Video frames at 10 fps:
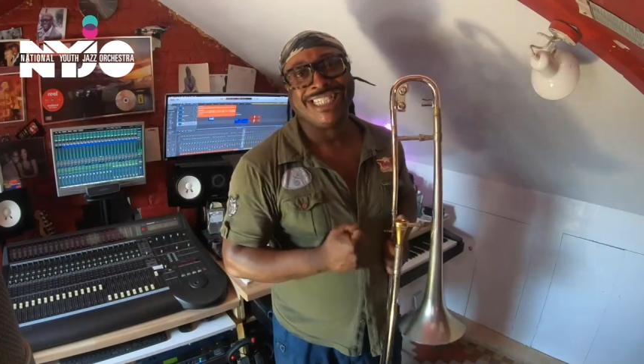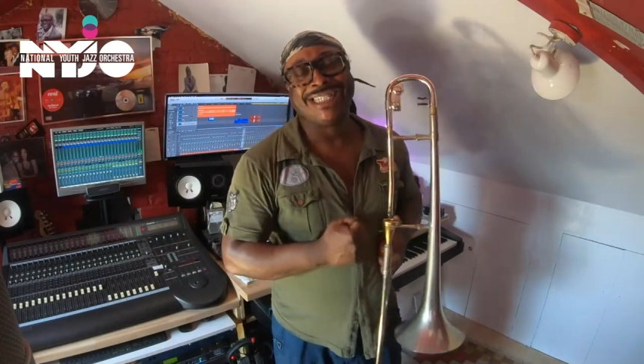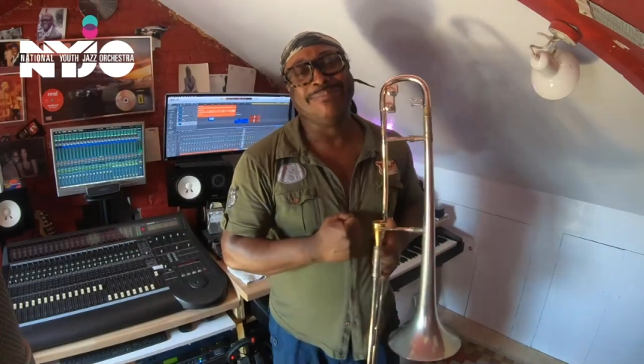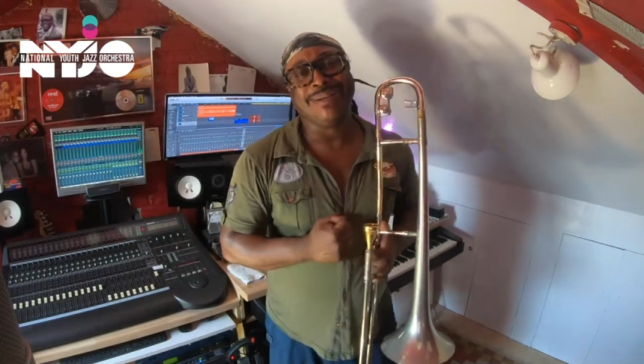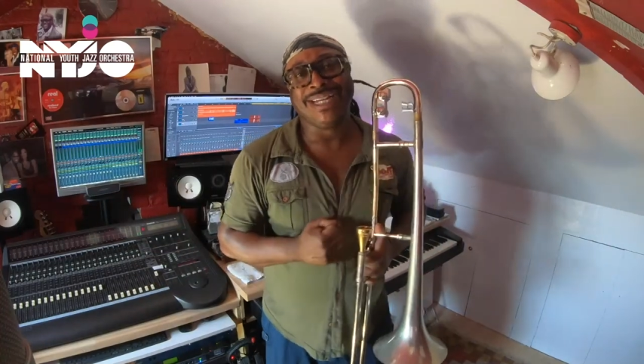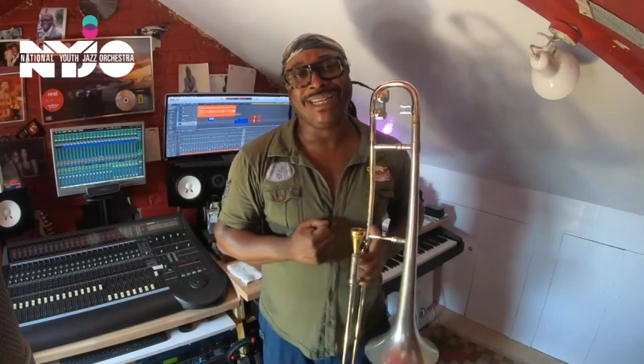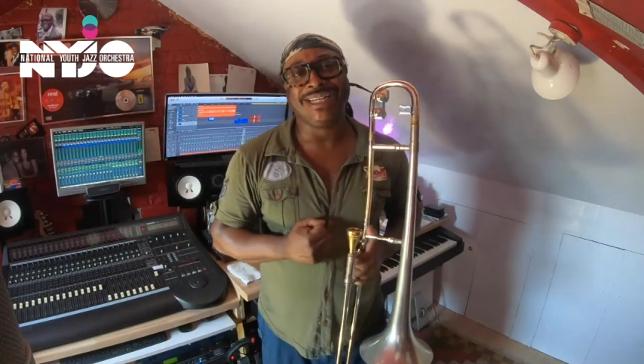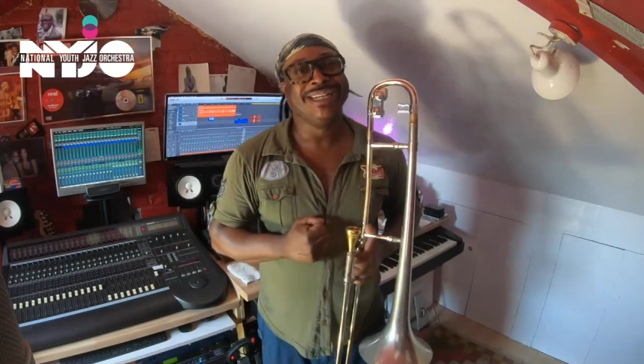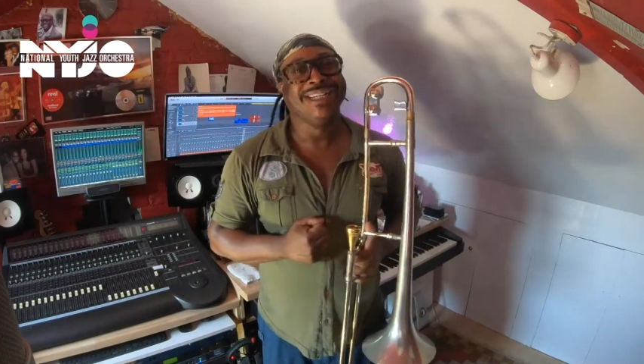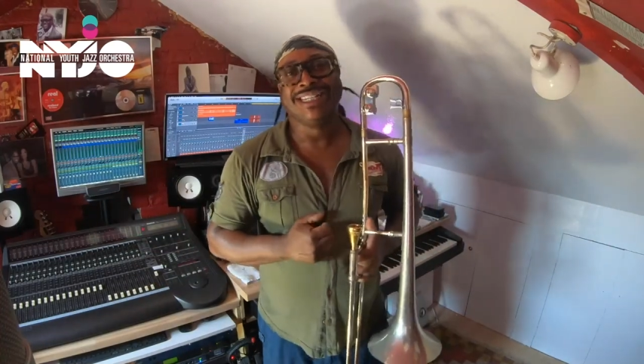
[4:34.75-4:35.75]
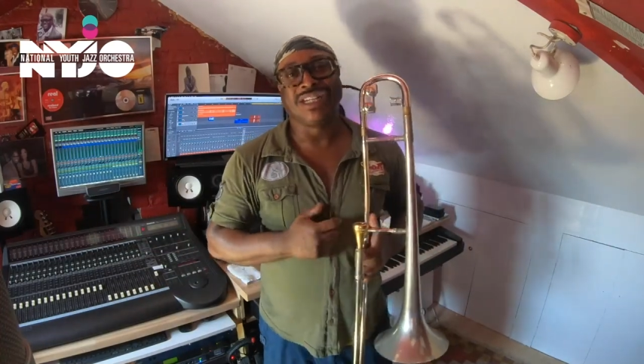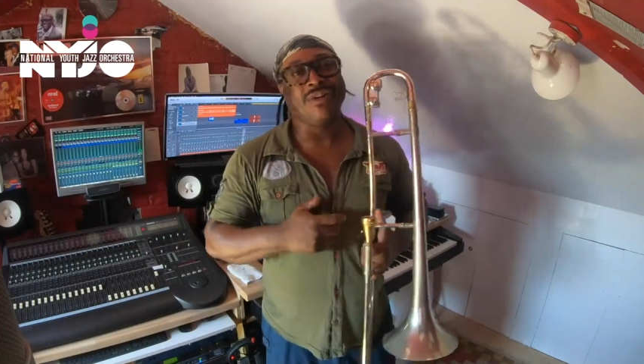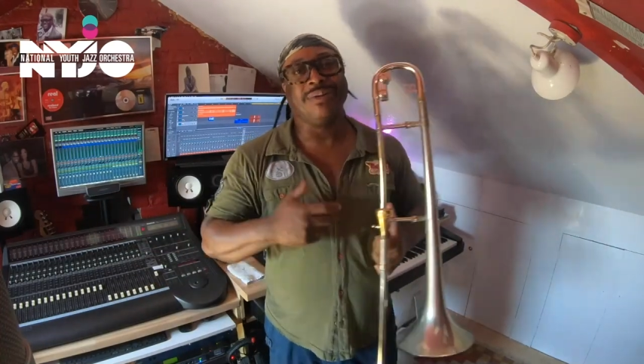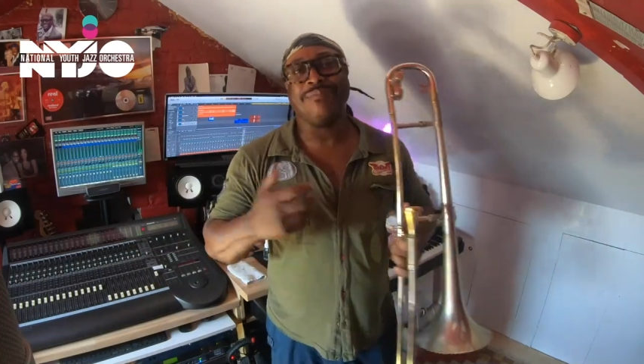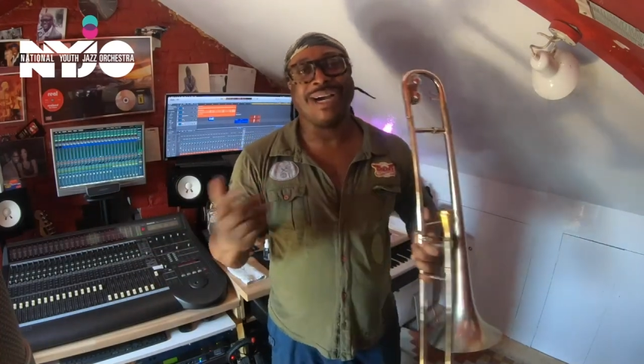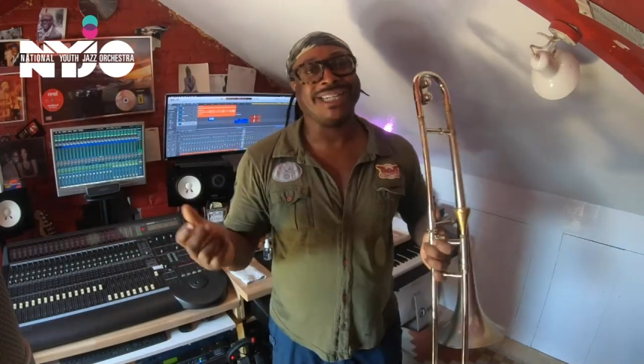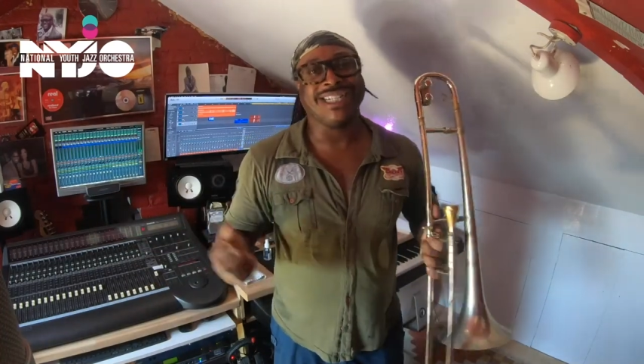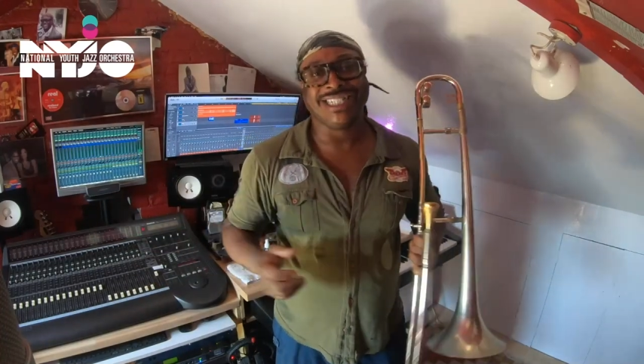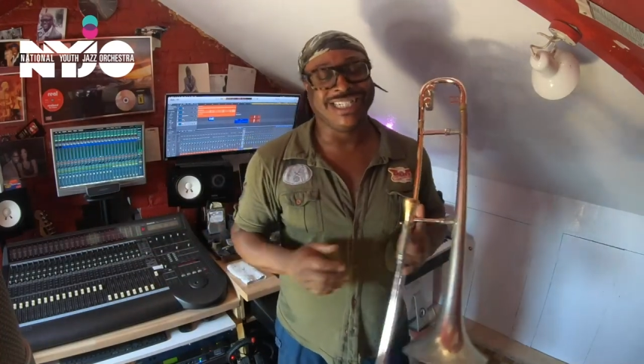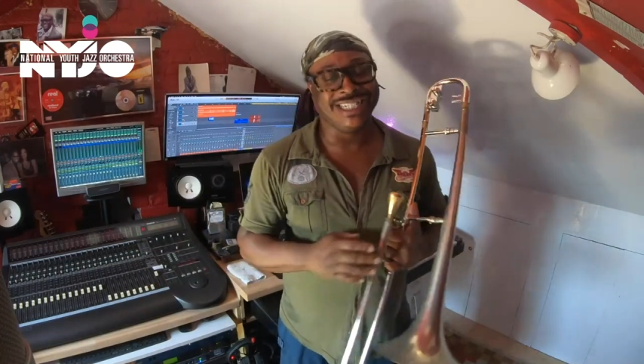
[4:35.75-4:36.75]
to be going mad
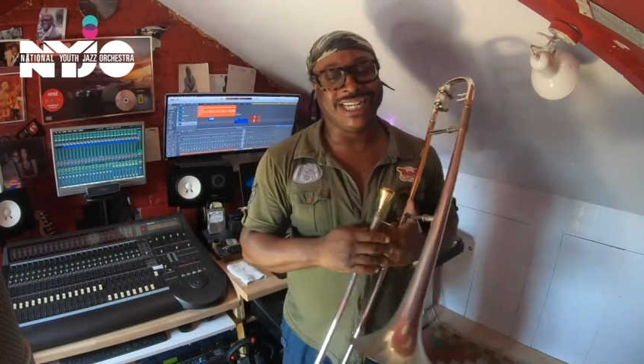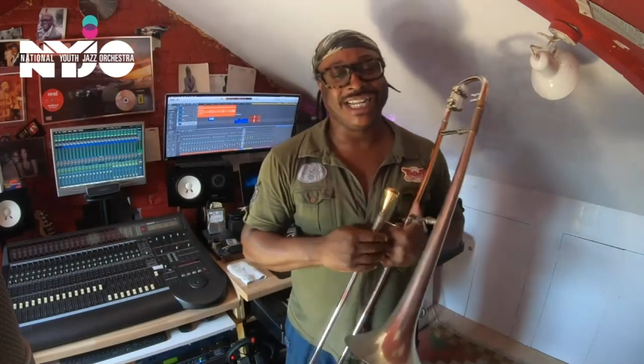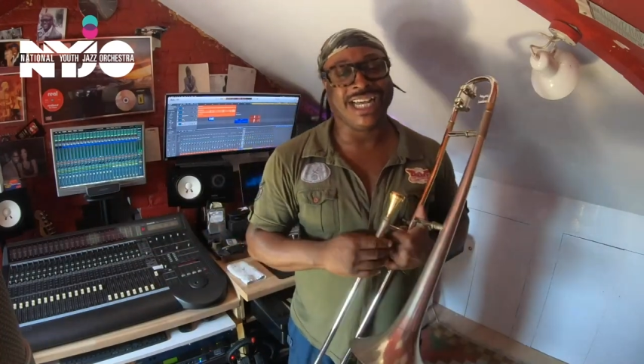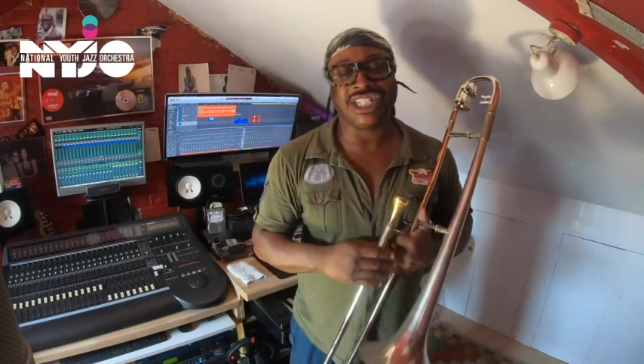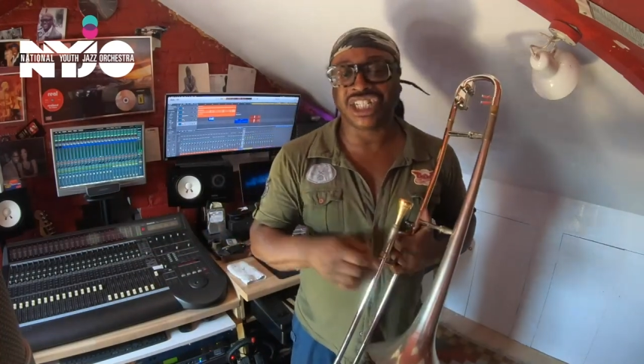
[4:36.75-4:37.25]
like that.